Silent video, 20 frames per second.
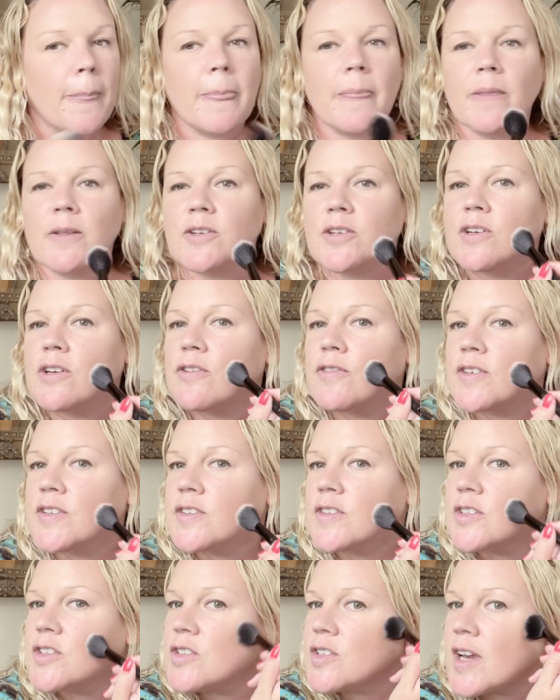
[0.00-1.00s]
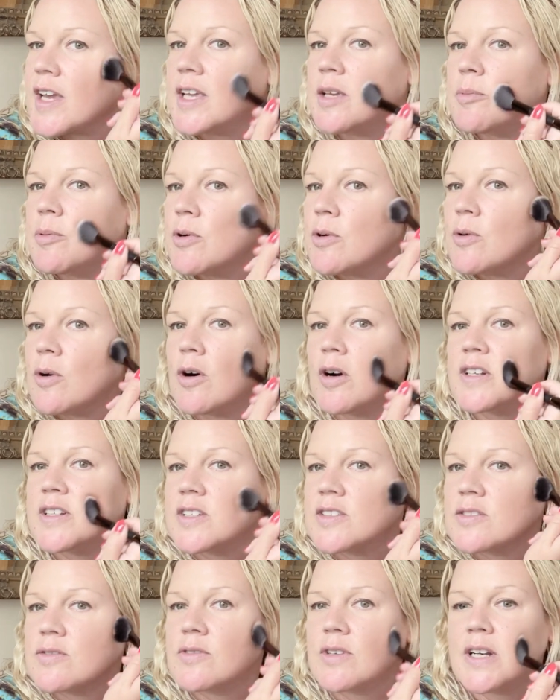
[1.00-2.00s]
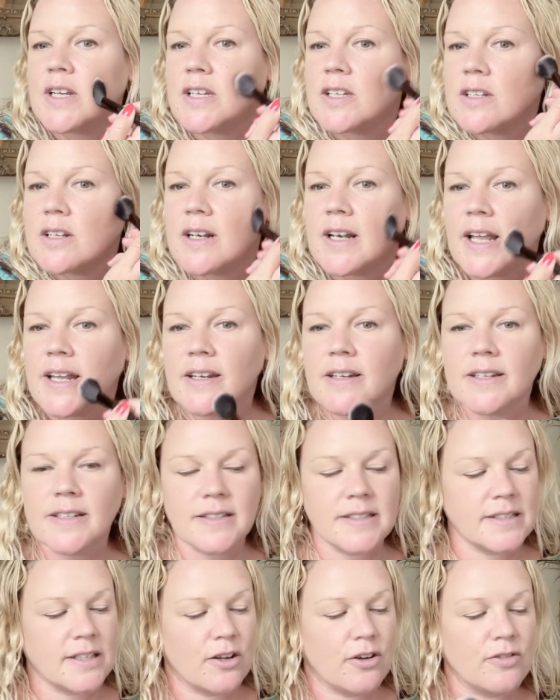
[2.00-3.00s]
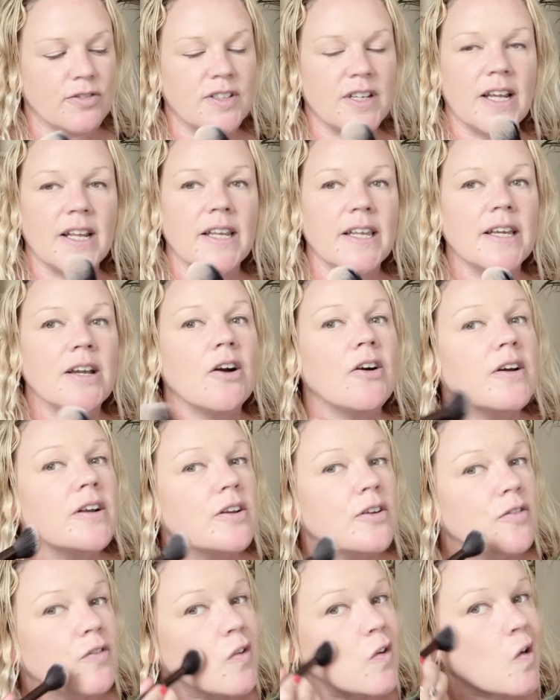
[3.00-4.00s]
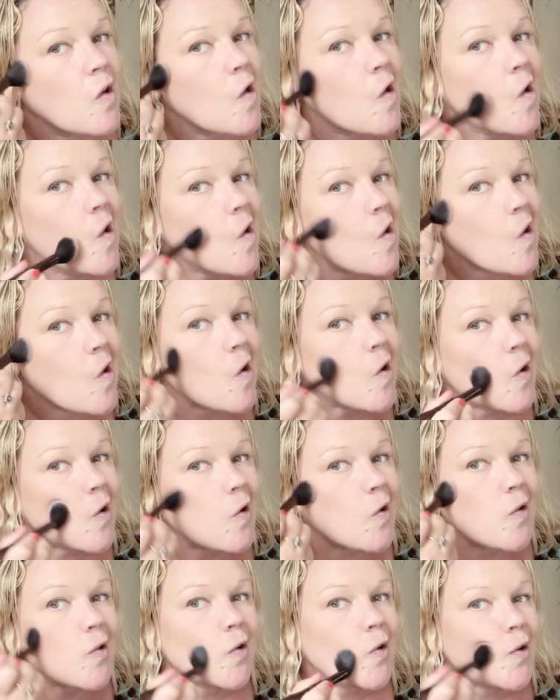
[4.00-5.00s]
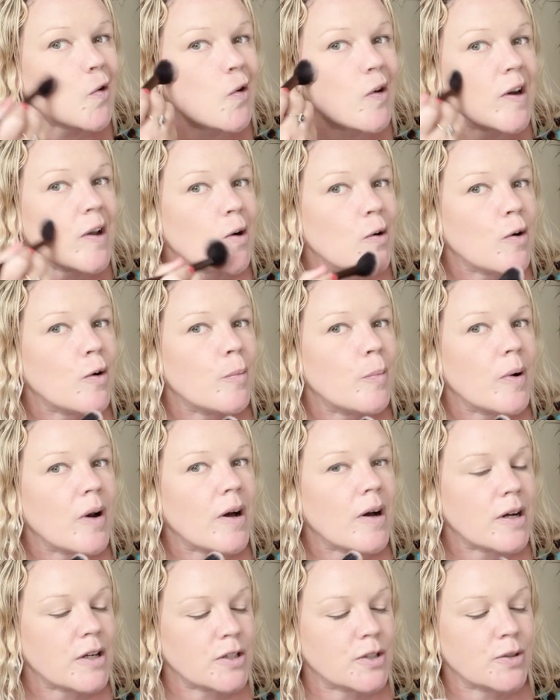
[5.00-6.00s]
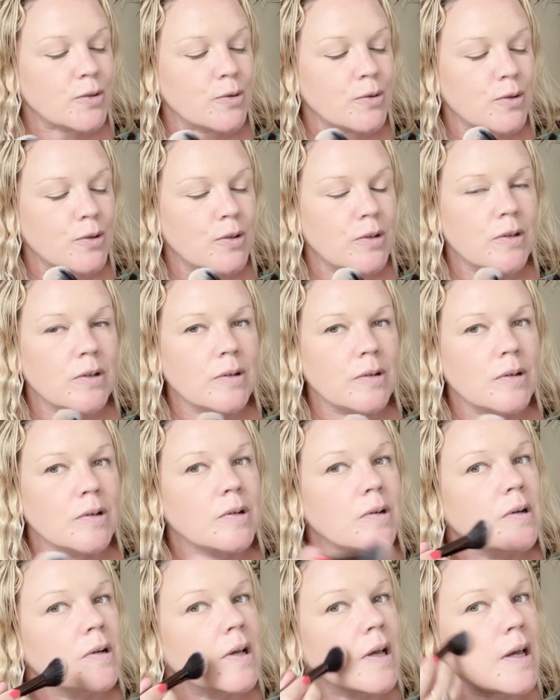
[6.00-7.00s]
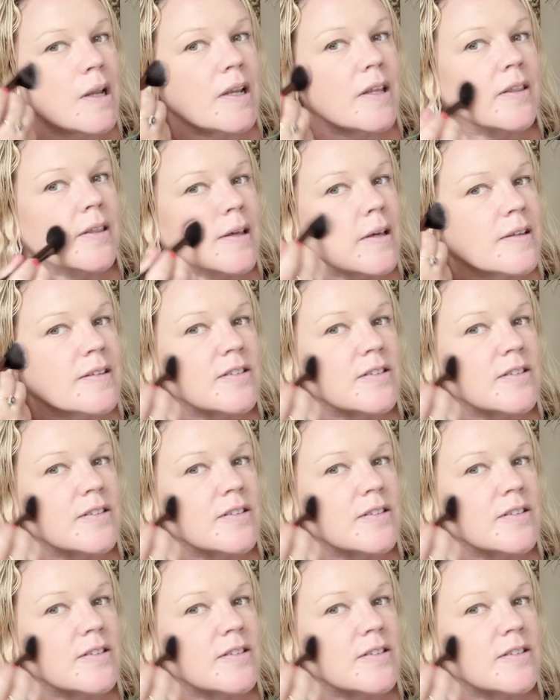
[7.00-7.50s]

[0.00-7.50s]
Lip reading: I don't know if it's the shape or what, it doesn't really lend itself to any kind of contouring or blush or anything.